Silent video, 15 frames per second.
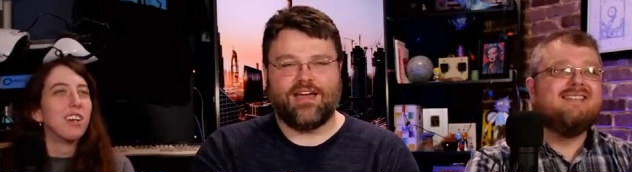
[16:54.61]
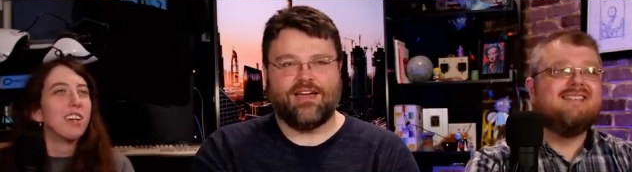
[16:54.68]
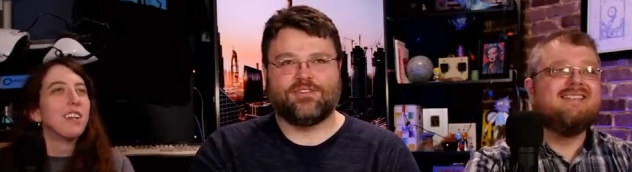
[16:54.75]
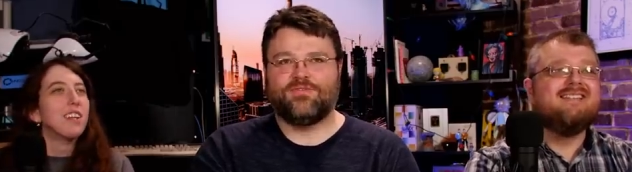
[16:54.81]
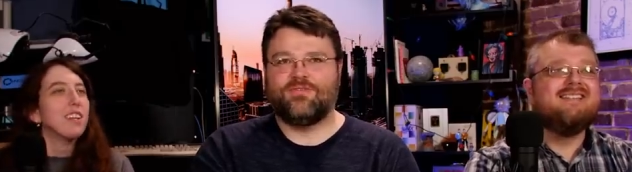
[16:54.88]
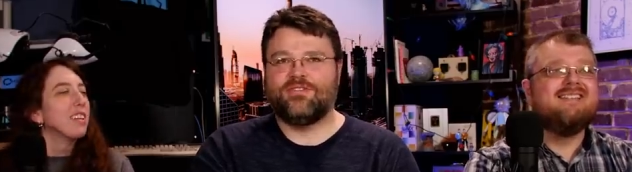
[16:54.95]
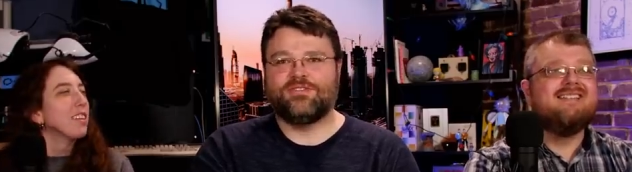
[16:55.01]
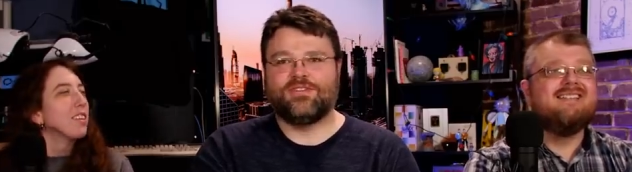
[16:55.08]
Speaker 1: I got as
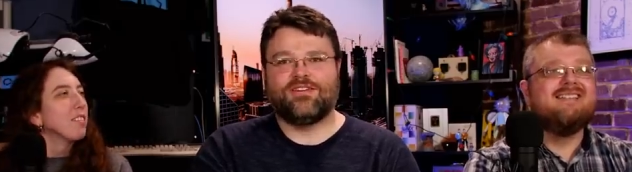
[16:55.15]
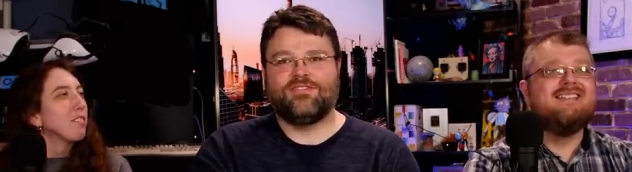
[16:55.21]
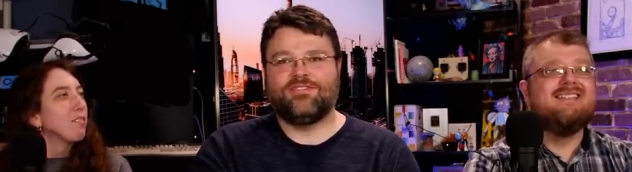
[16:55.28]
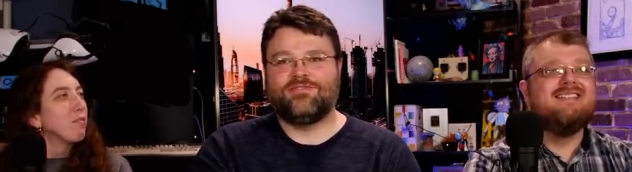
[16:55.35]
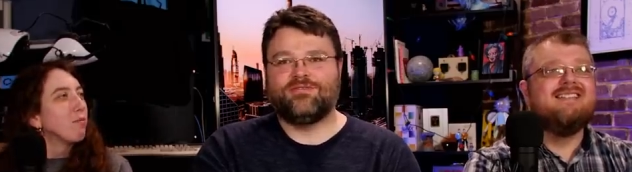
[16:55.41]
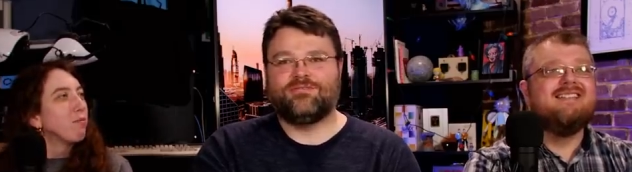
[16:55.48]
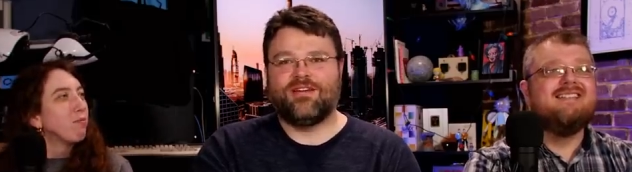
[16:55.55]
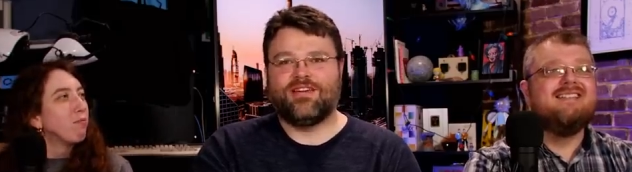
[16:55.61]
far as I could
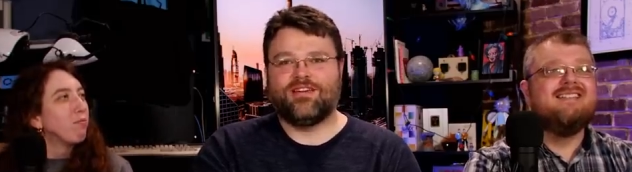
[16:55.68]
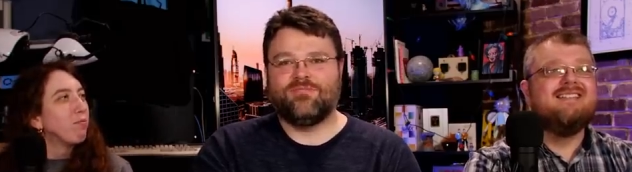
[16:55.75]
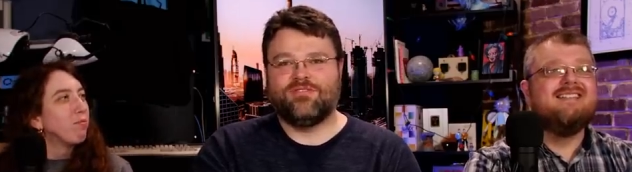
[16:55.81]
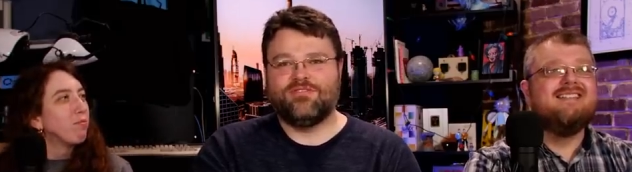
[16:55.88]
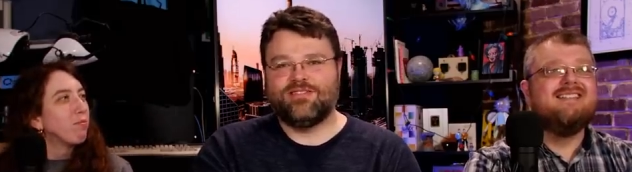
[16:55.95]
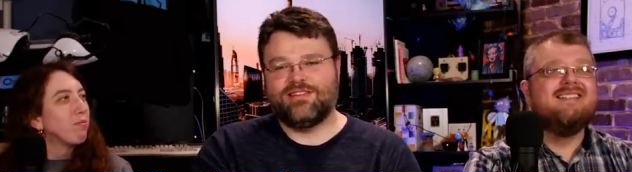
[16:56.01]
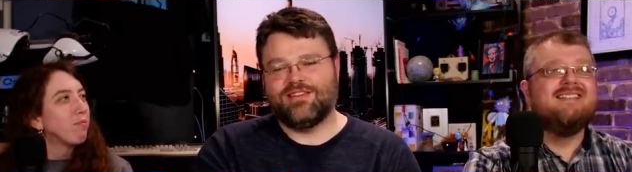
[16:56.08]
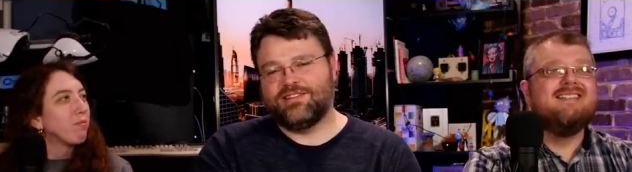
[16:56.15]
with my
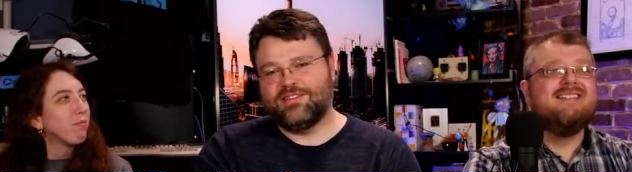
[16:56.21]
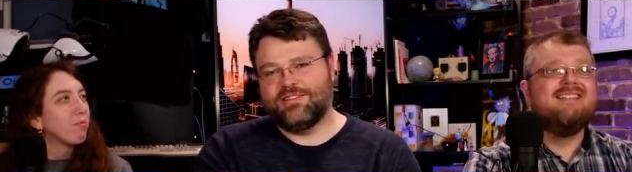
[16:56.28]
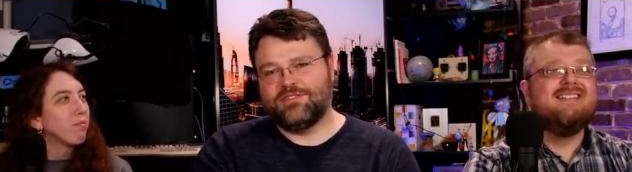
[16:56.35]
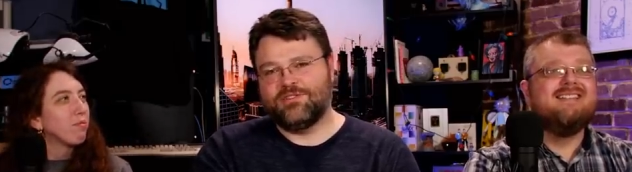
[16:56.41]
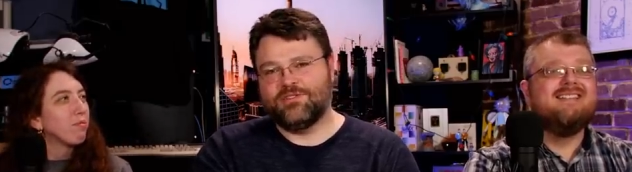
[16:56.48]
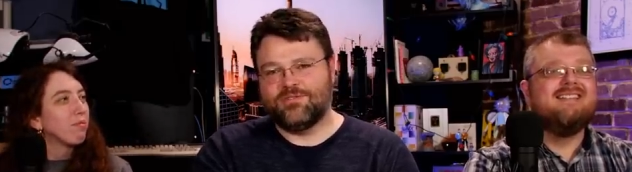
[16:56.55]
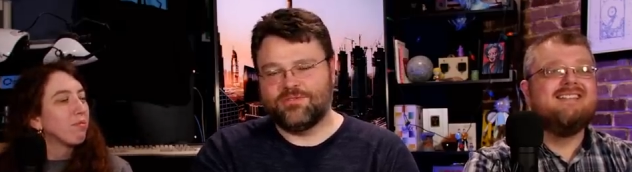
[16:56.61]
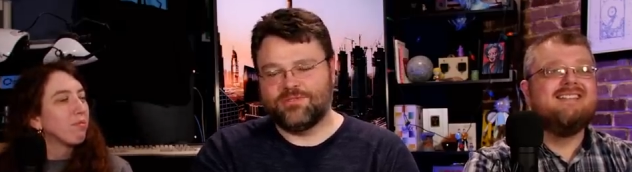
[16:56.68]
community
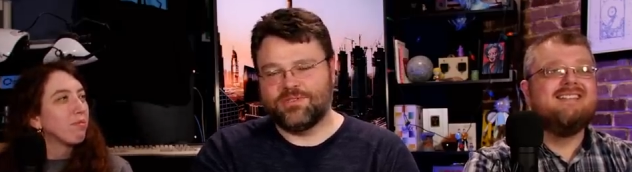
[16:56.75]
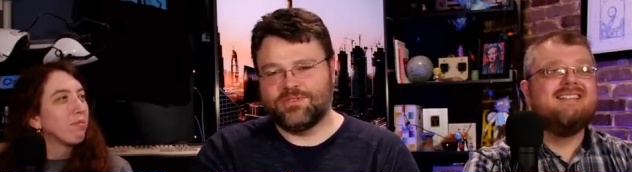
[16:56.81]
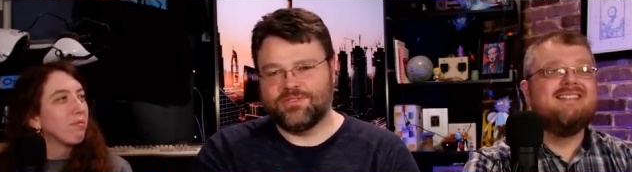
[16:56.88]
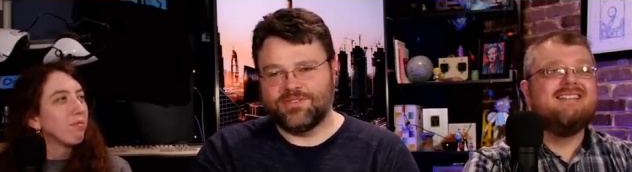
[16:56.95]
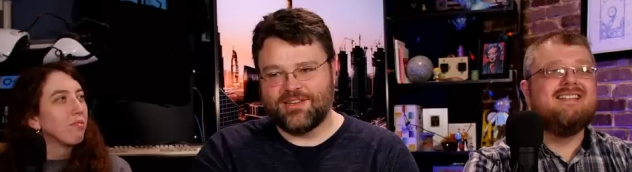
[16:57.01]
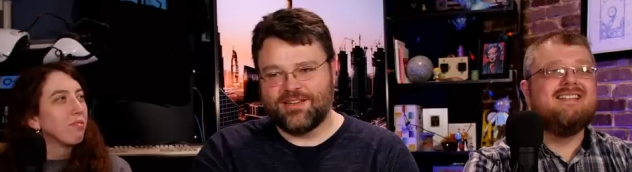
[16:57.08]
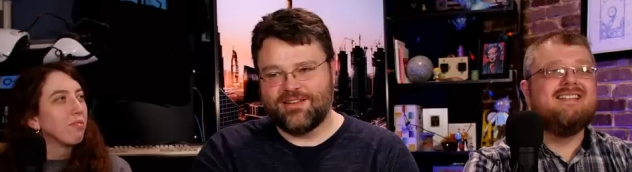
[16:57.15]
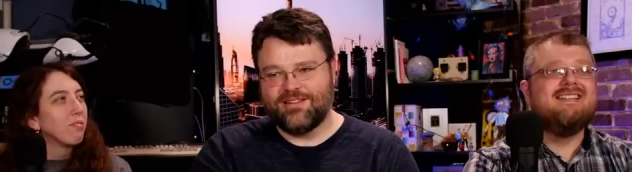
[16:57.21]
extension courses,
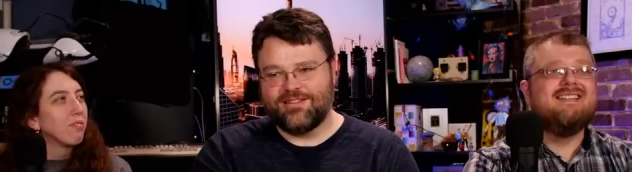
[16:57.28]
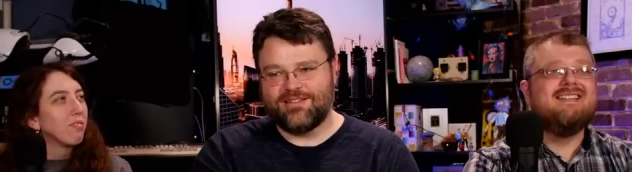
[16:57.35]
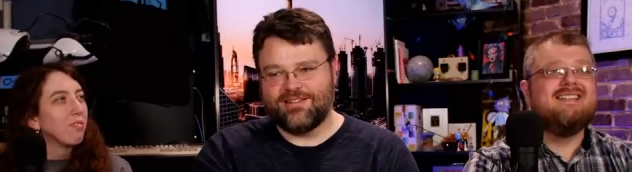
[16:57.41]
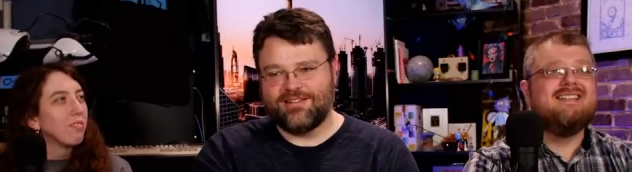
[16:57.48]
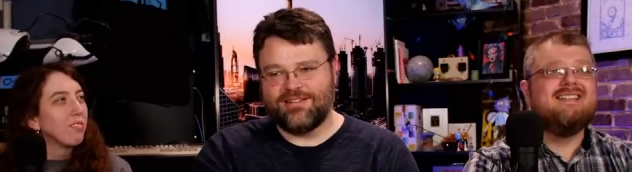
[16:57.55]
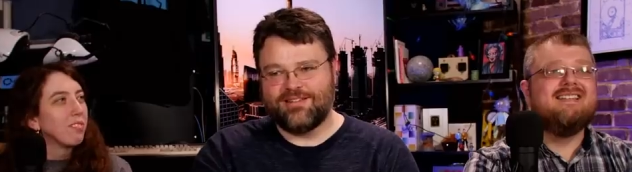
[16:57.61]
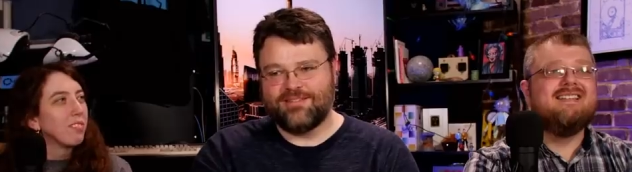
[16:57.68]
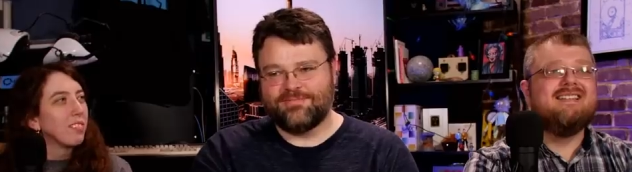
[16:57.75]
and
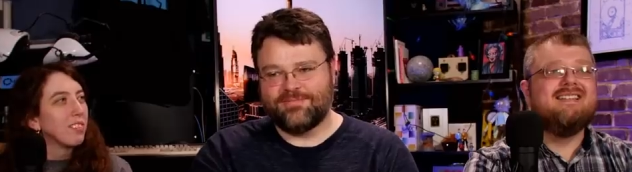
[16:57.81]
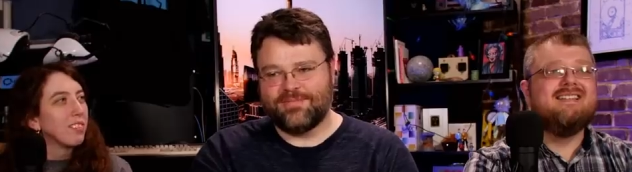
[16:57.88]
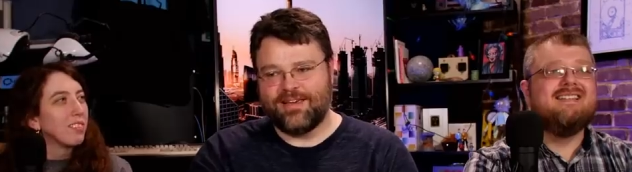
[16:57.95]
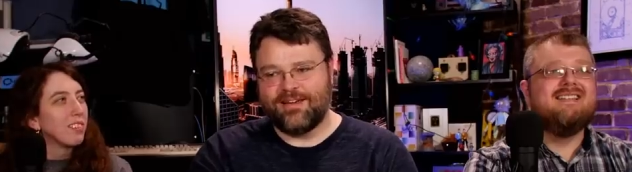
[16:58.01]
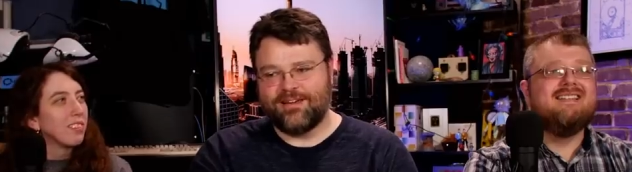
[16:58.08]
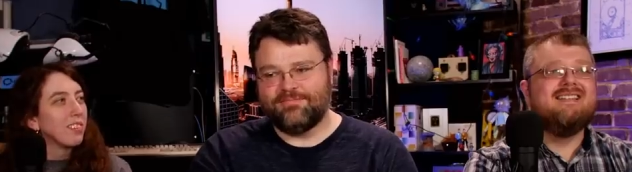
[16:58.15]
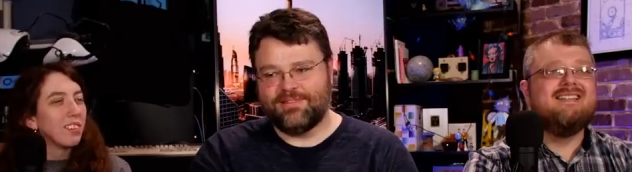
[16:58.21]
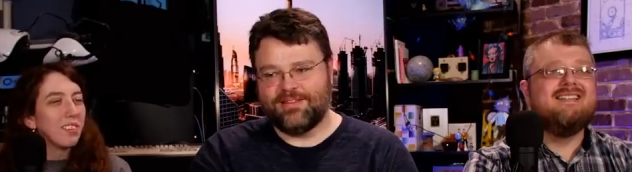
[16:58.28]
uh, yeah,
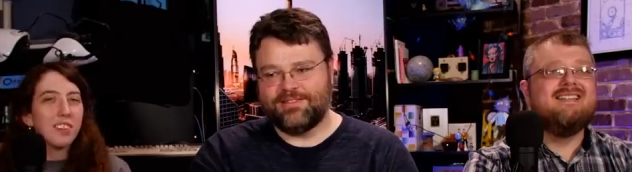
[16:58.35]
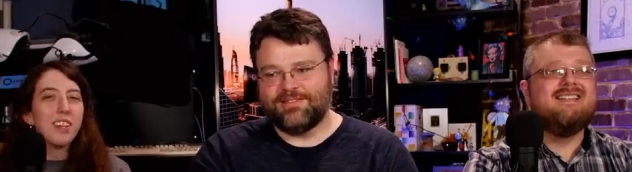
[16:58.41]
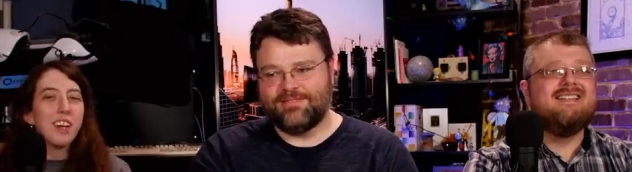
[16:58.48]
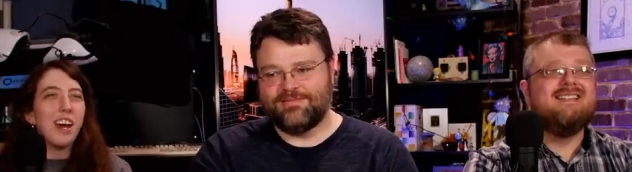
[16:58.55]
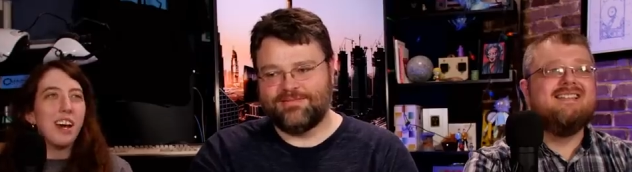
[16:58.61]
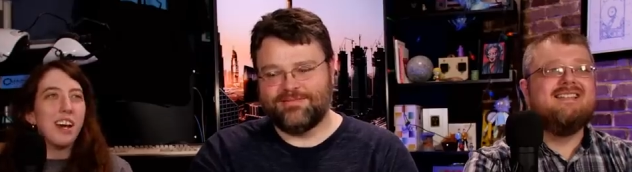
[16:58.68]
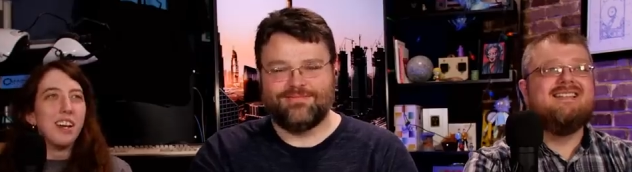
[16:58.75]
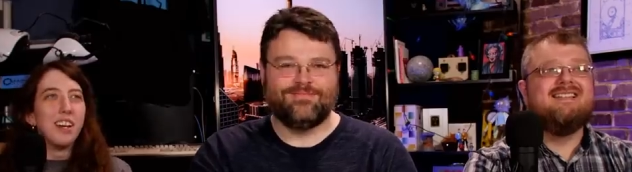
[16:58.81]
that's
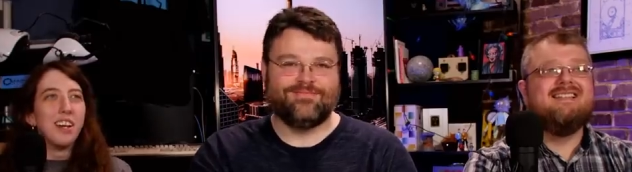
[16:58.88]
yeah.